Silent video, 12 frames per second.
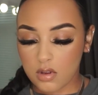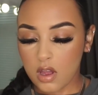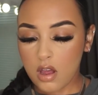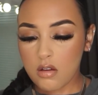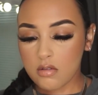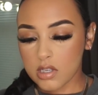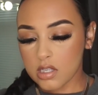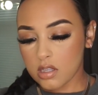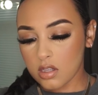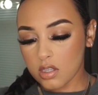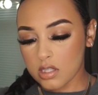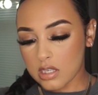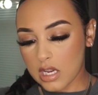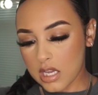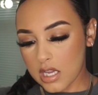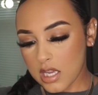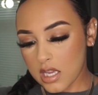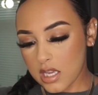Oh, this looks
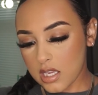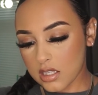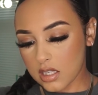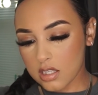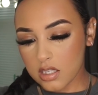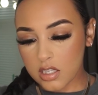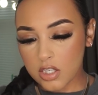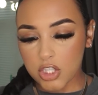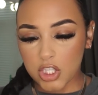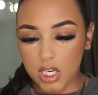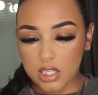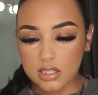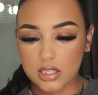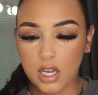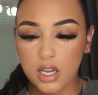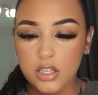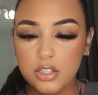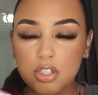nice. This is in shade
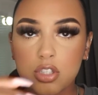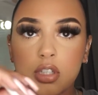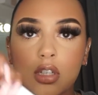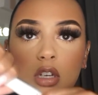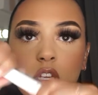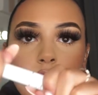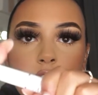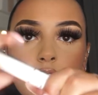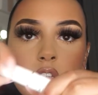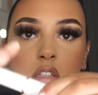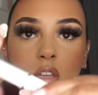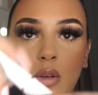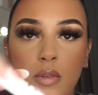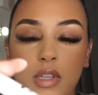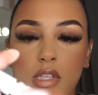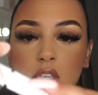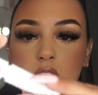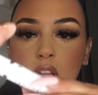Dutch. So
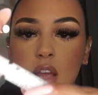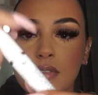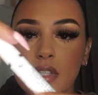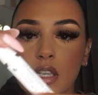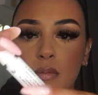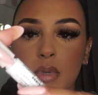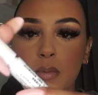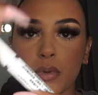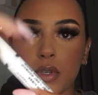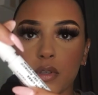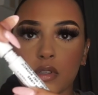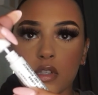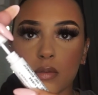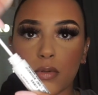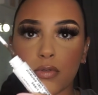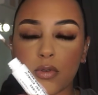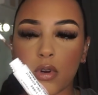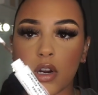this is, I've seen people use this
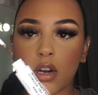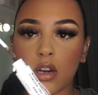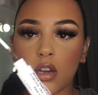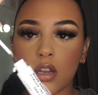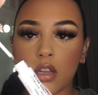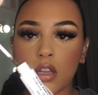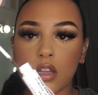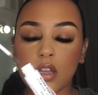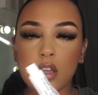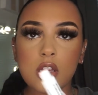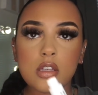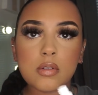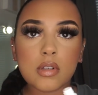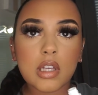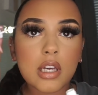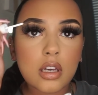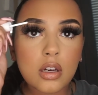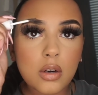before. So it
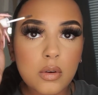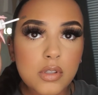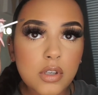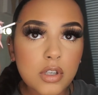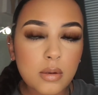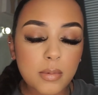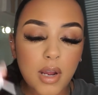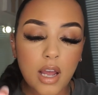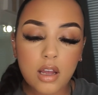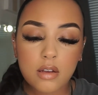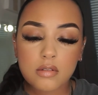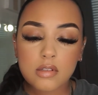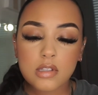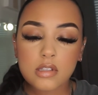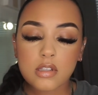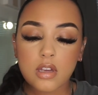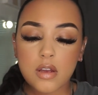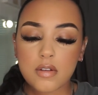like goes on your brows and
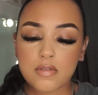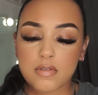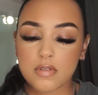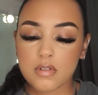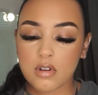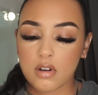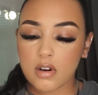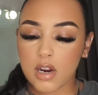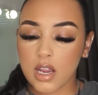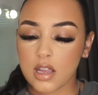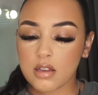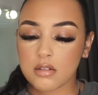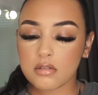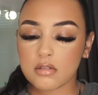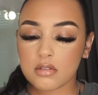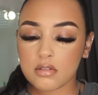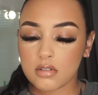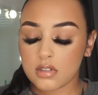stuff. All right,
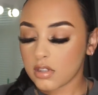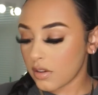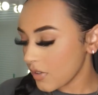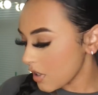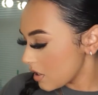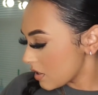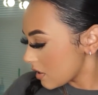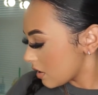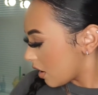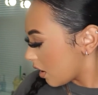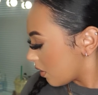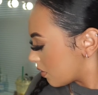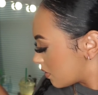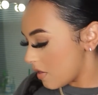definitely gonna test that out.